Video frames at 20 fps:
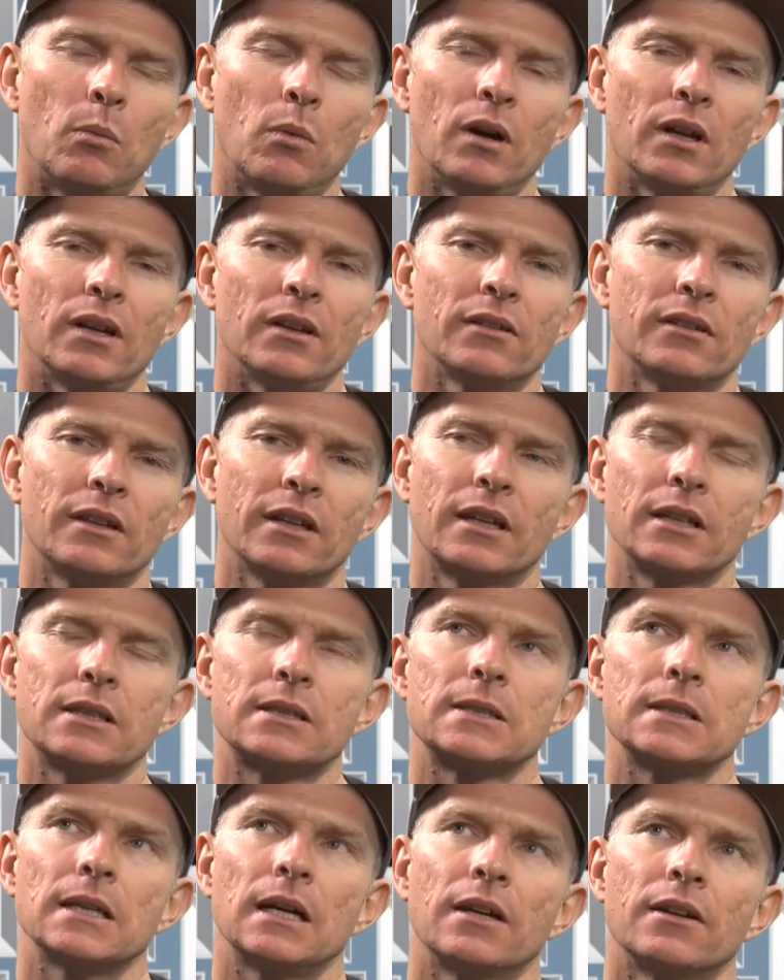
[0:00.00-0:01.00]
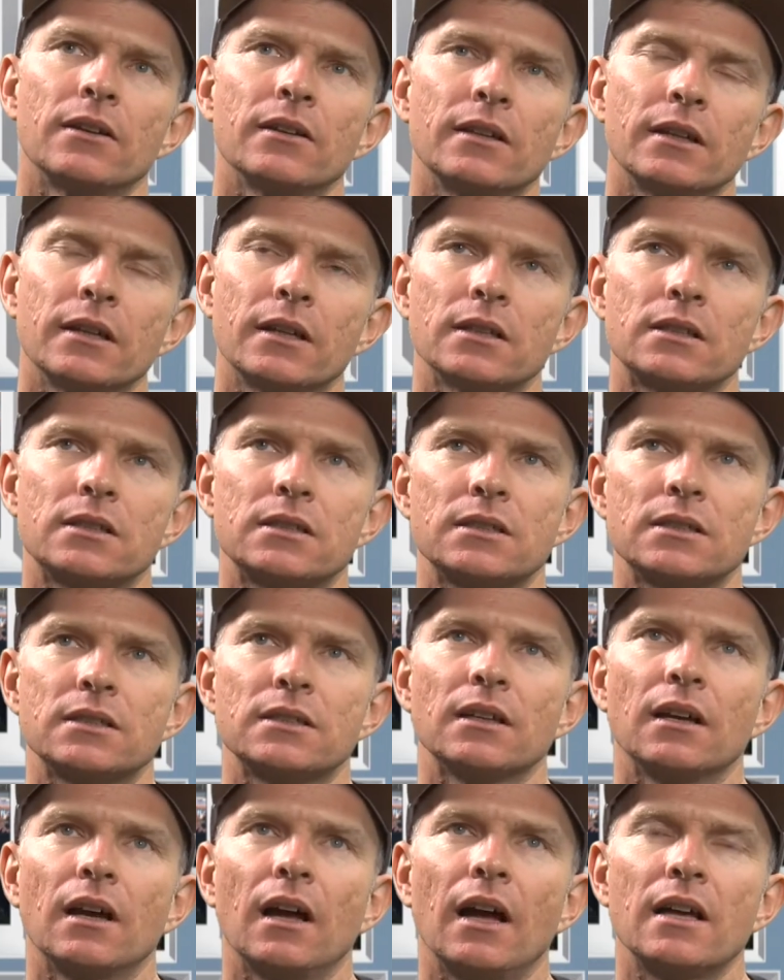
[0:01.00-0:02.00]
Well, I don't think it's, I don't think it's,
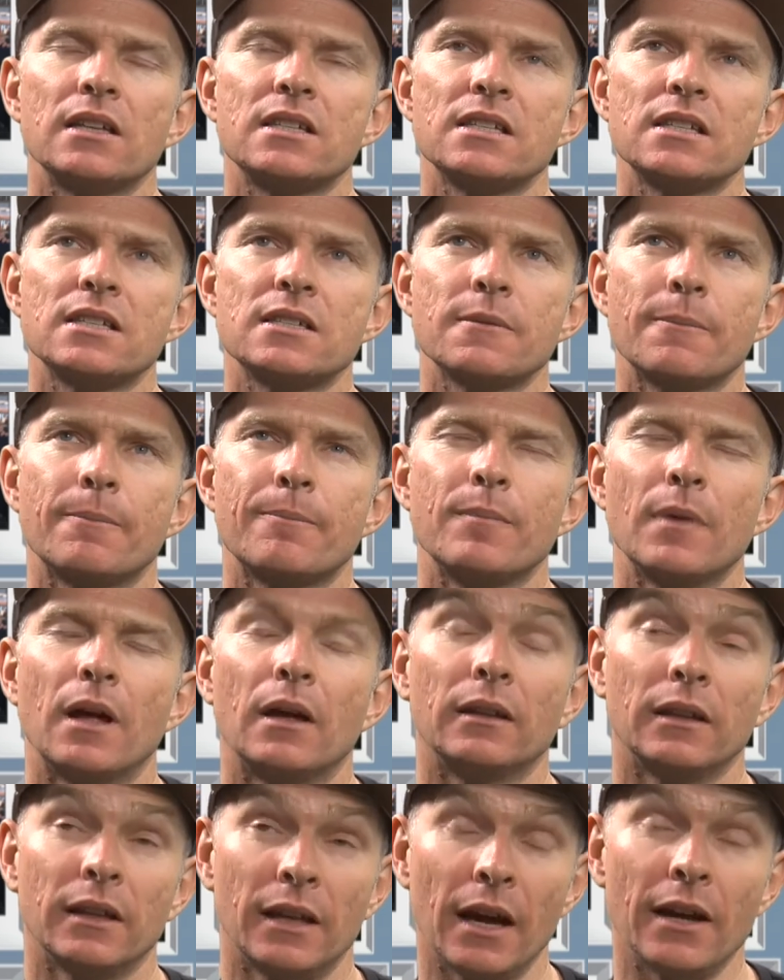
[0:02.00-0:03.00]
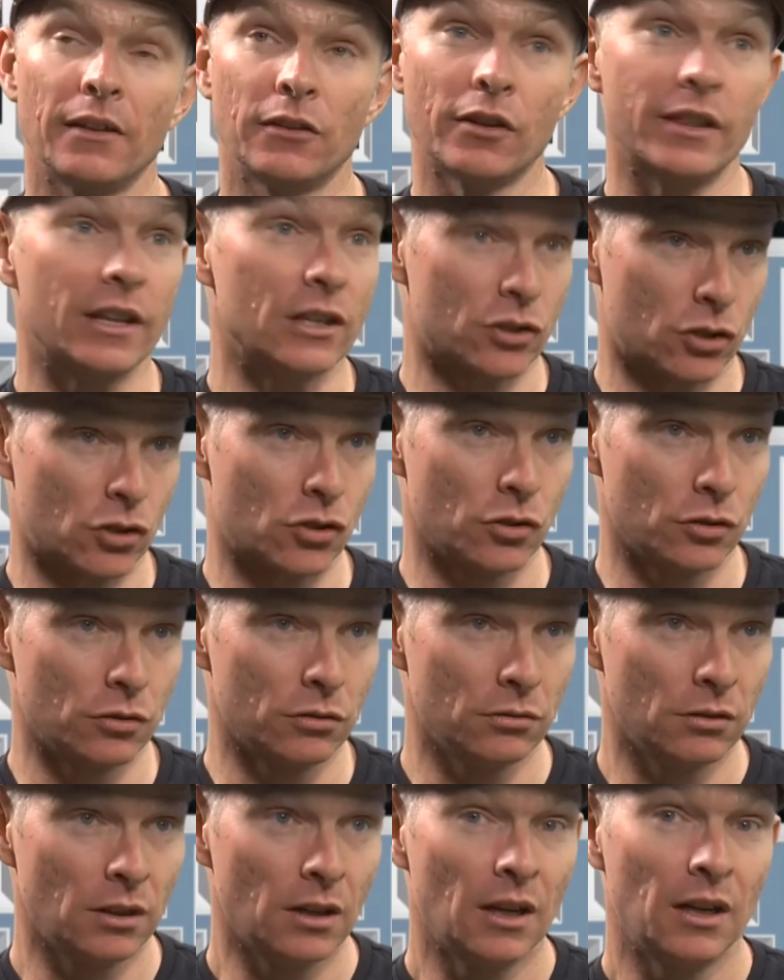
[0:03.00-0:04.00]
a, yeah, no, that's
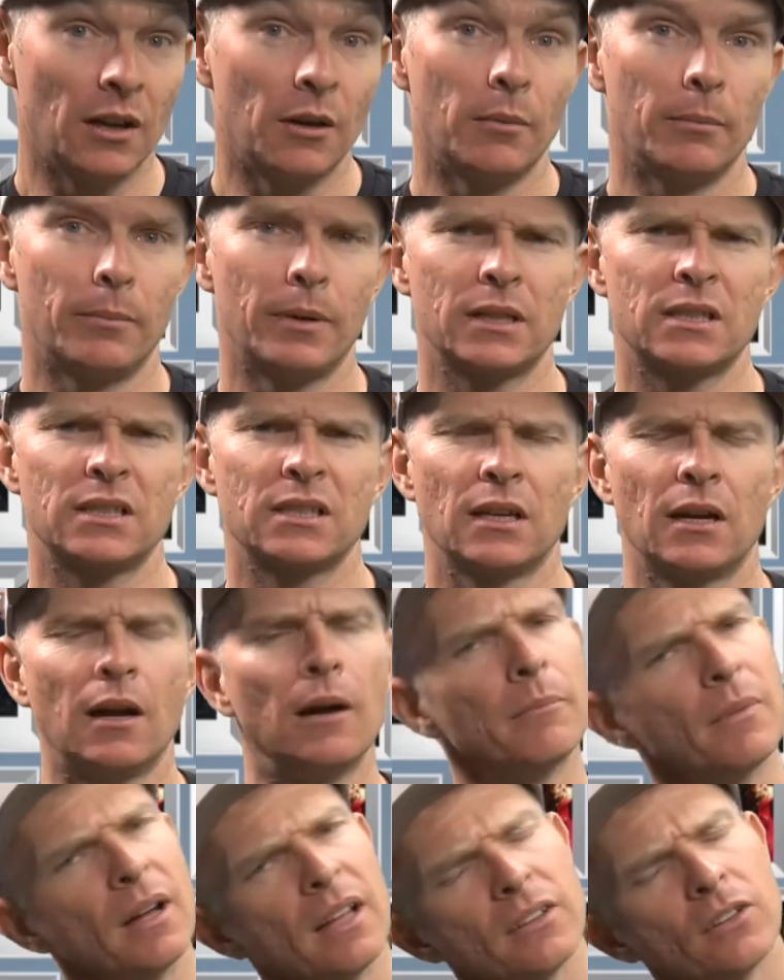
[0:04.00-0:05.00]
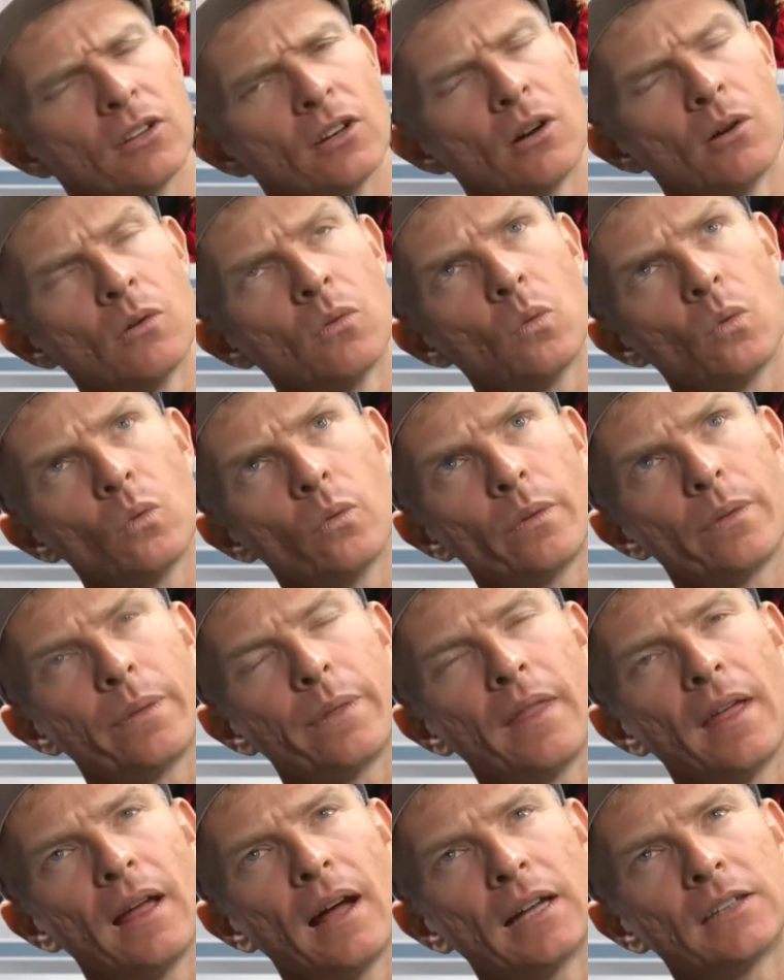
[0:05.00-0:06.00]
true. Yeah. But, um, you know,
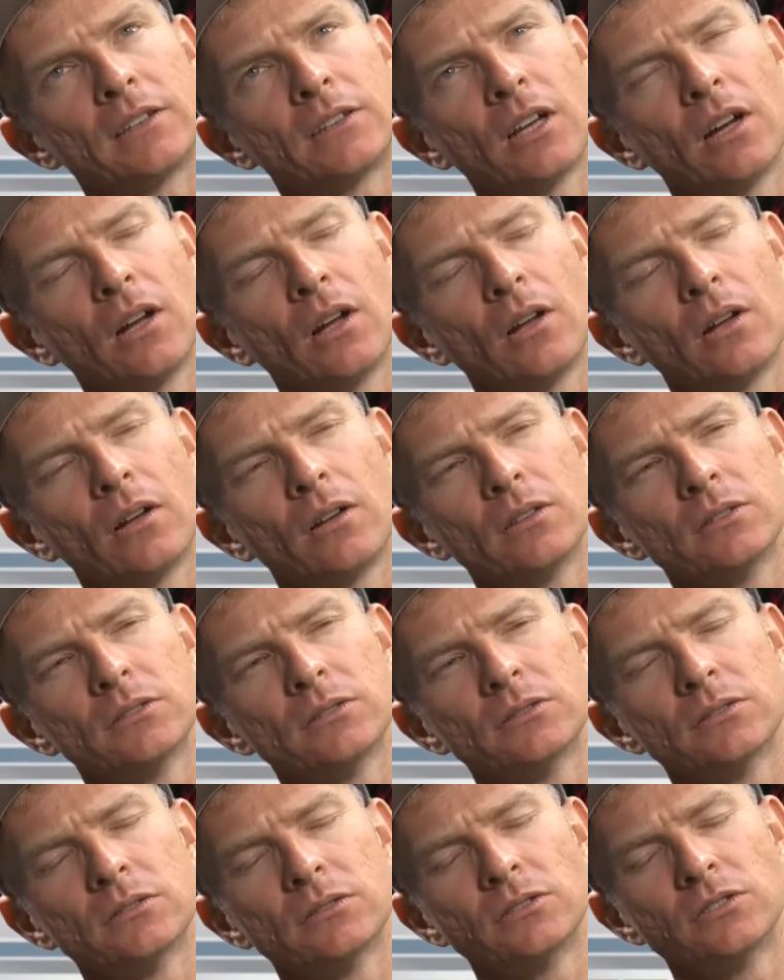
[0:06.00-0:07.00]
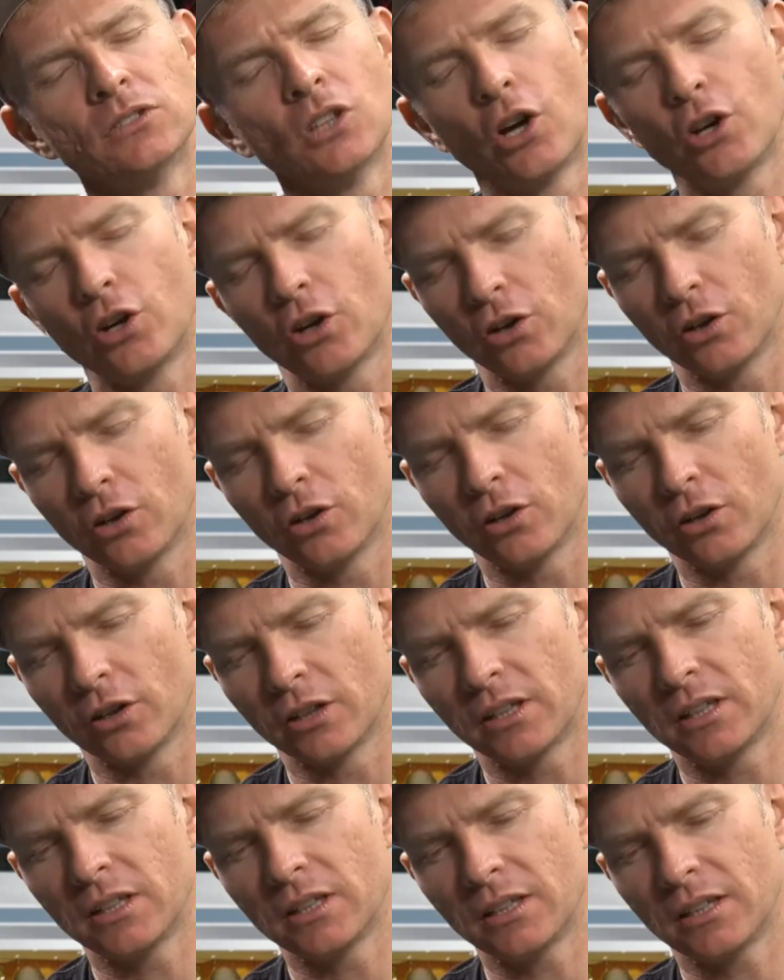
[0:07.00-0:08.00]
I don't think he meant to. No, no, no, no.
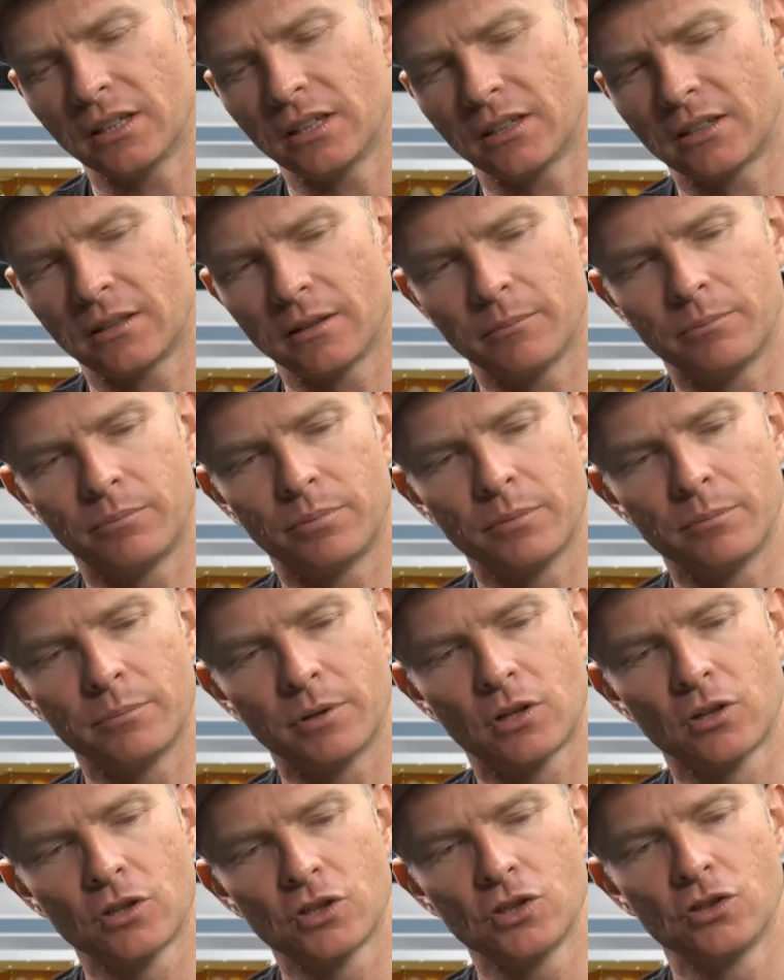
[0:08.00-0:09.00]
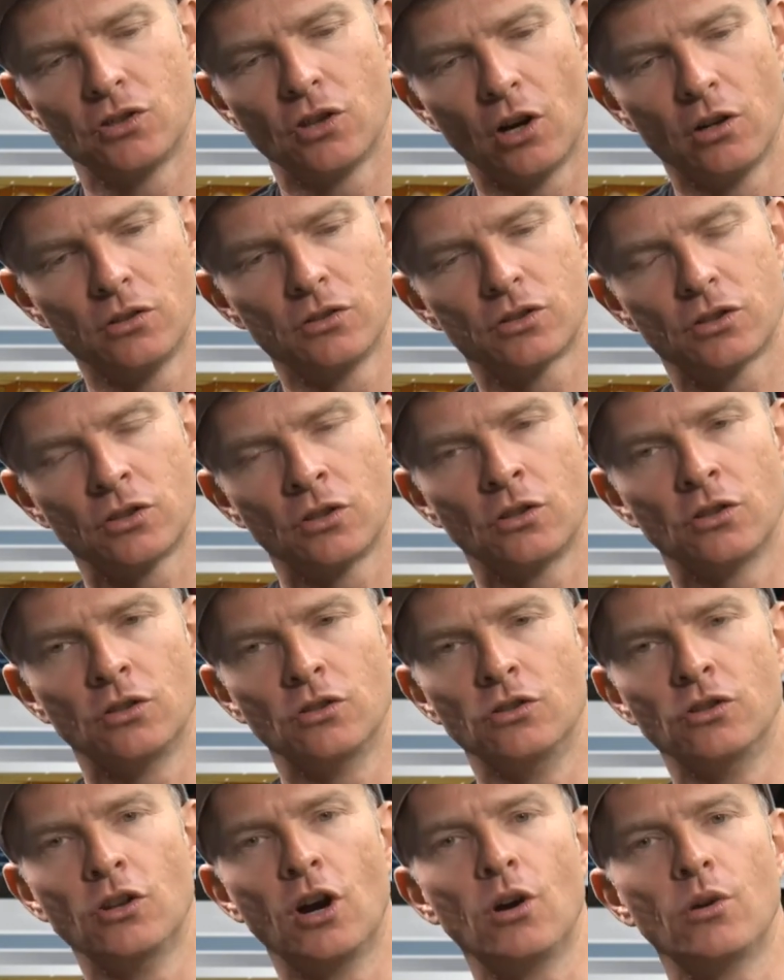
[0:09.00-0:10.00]
He, it, because you don't
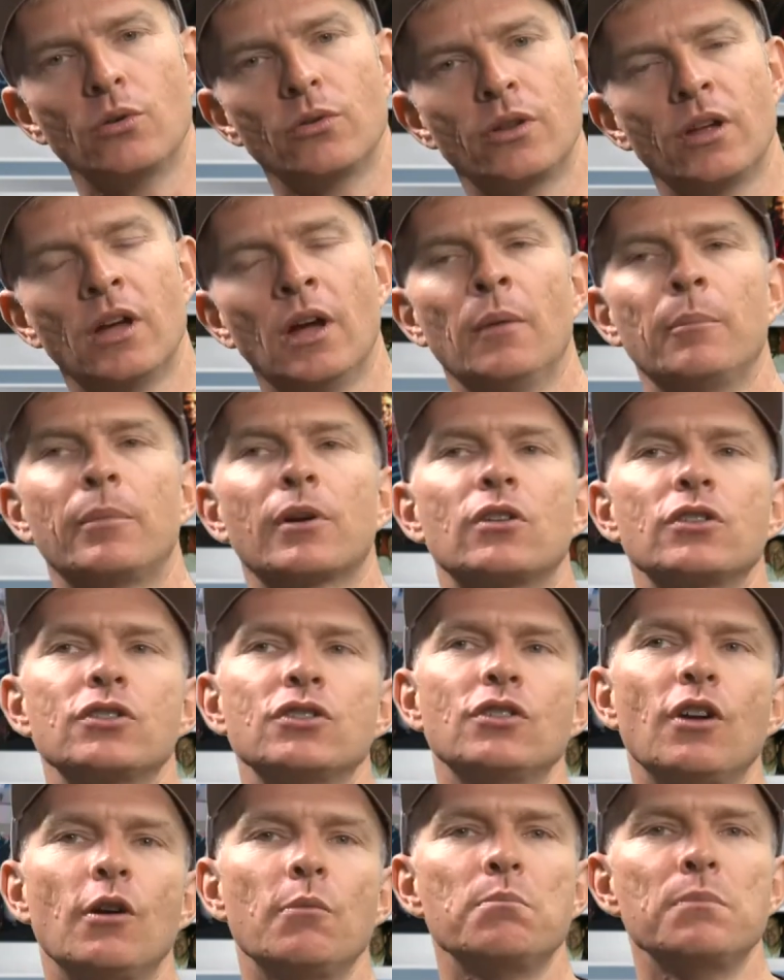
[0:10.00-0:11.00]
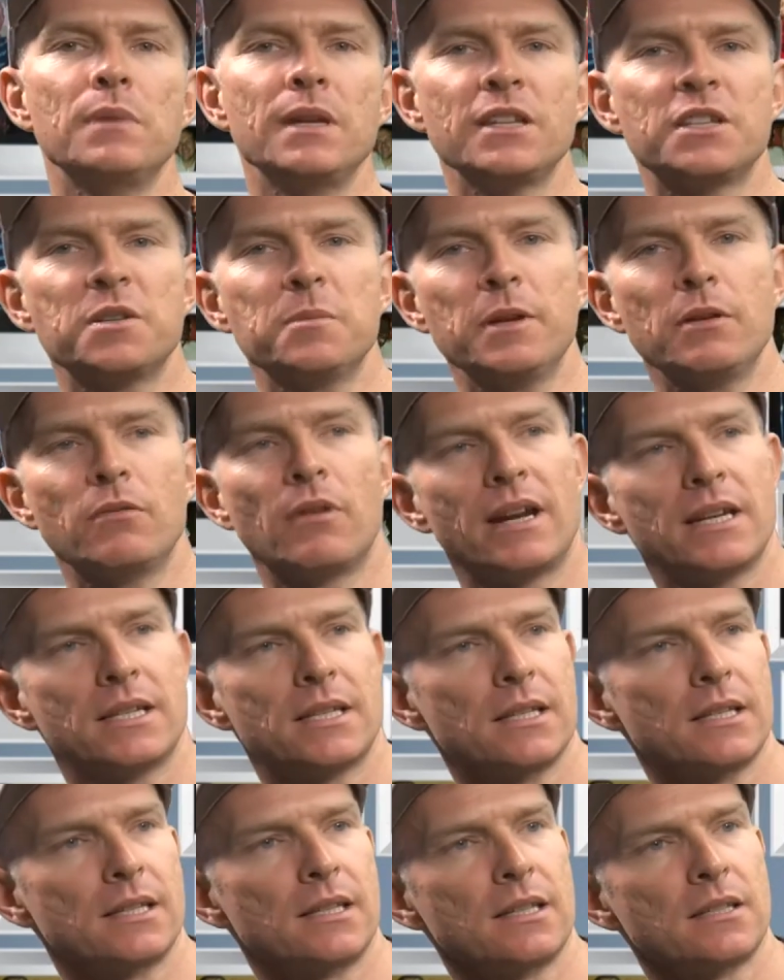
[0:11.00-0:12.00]
know, because you don't mean to be
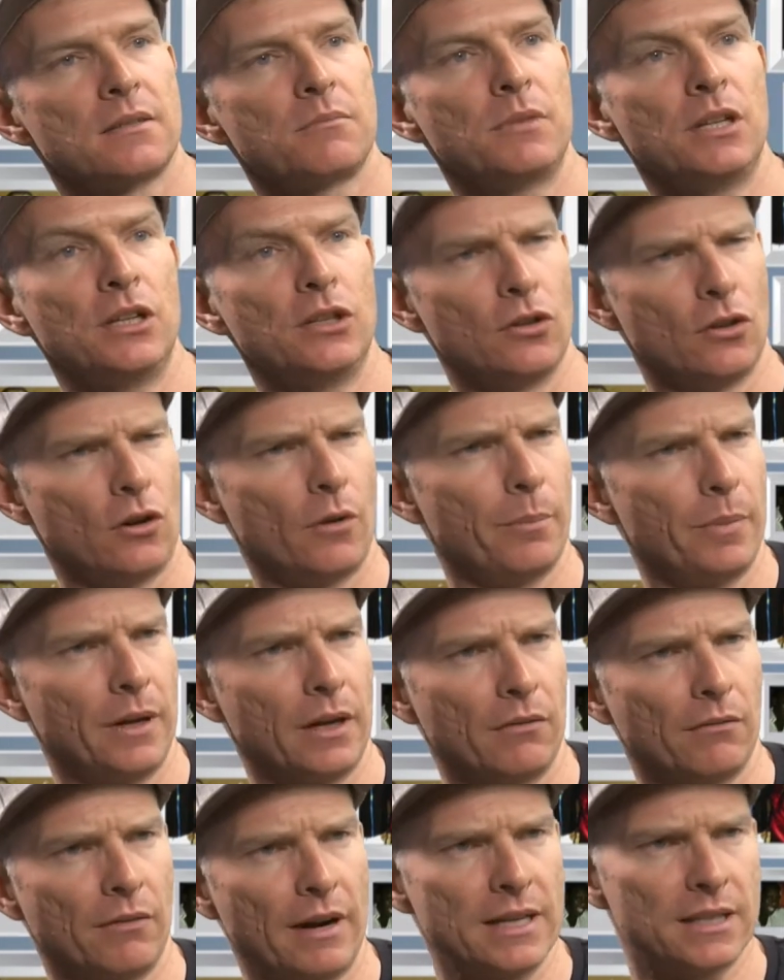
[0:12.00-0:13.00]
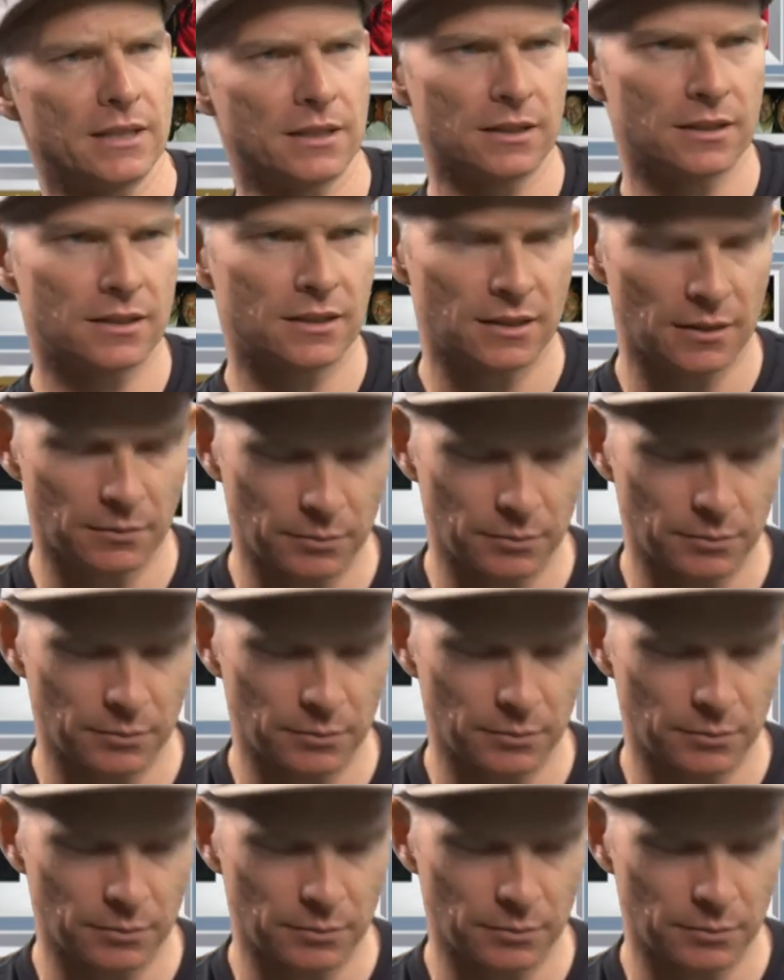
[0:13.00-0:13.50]
racist doesn't mean you're not being racist.